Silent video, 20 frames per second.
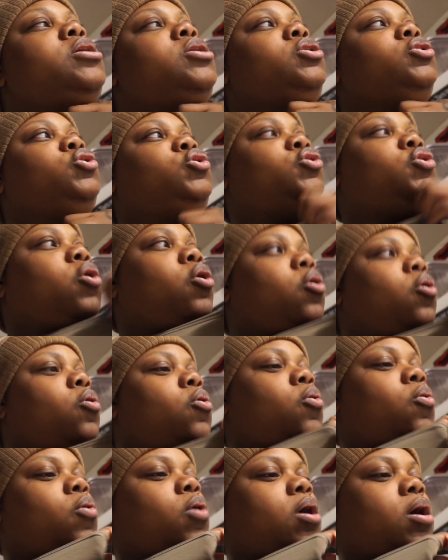
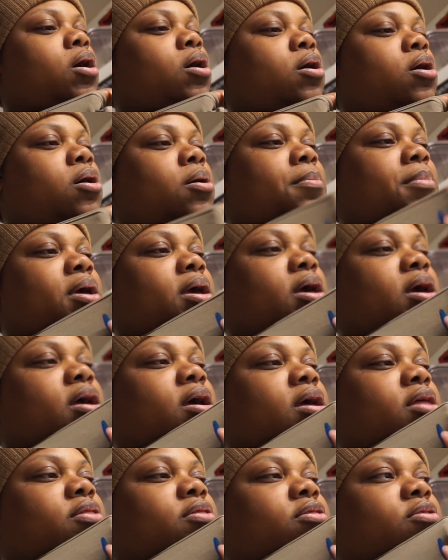So
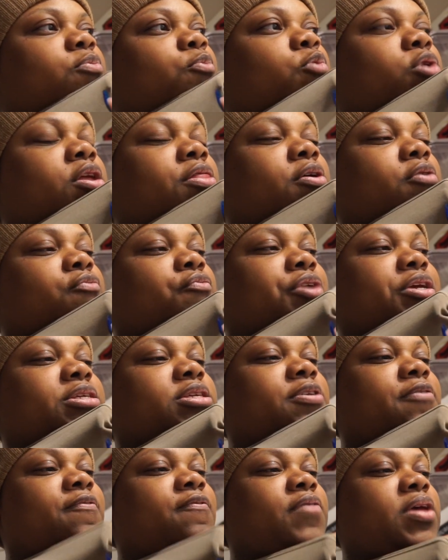one of their
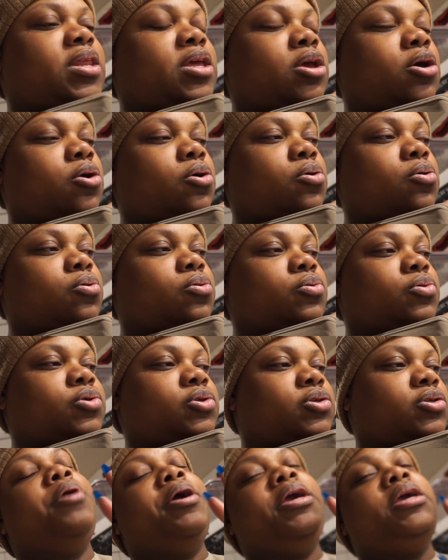recent videos,
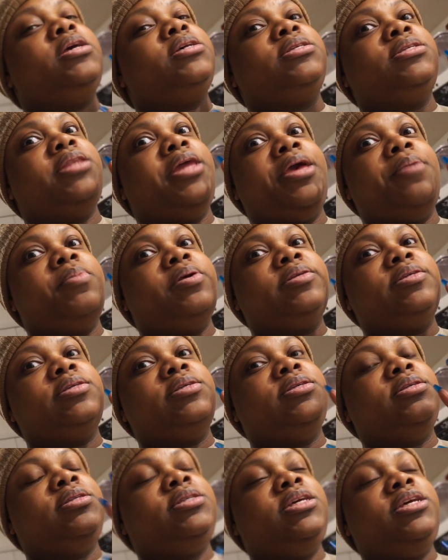his name is
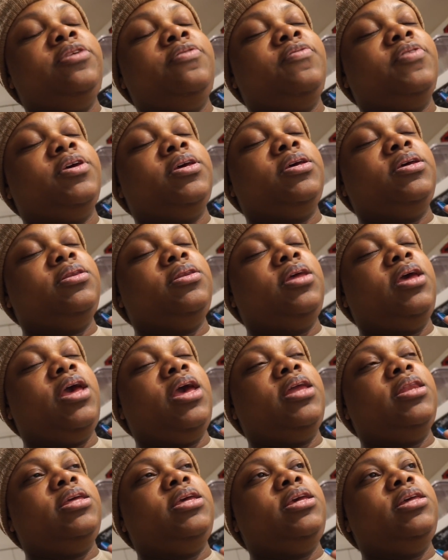Steven,
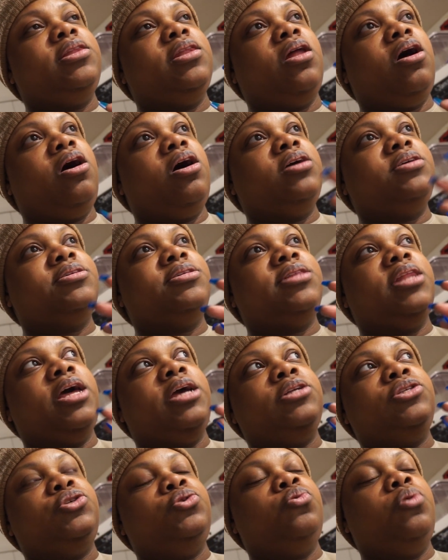and he lost
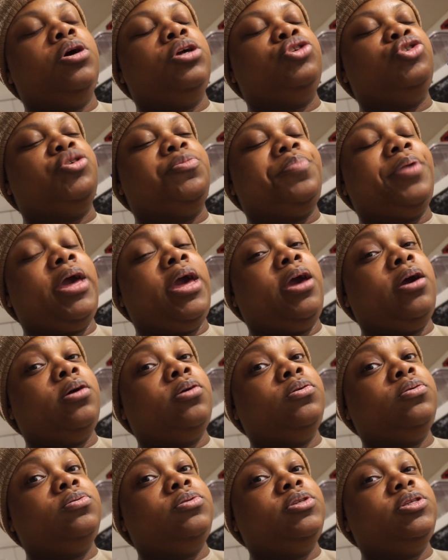like 200
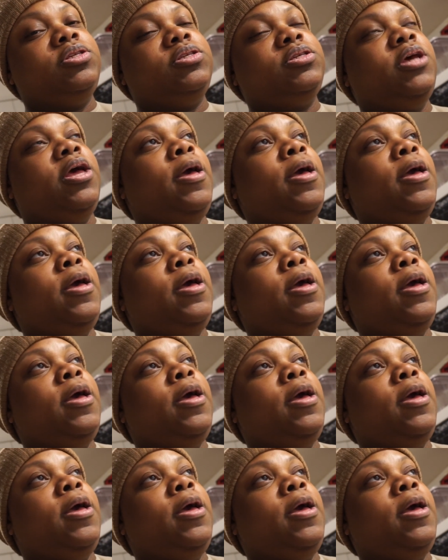pounds.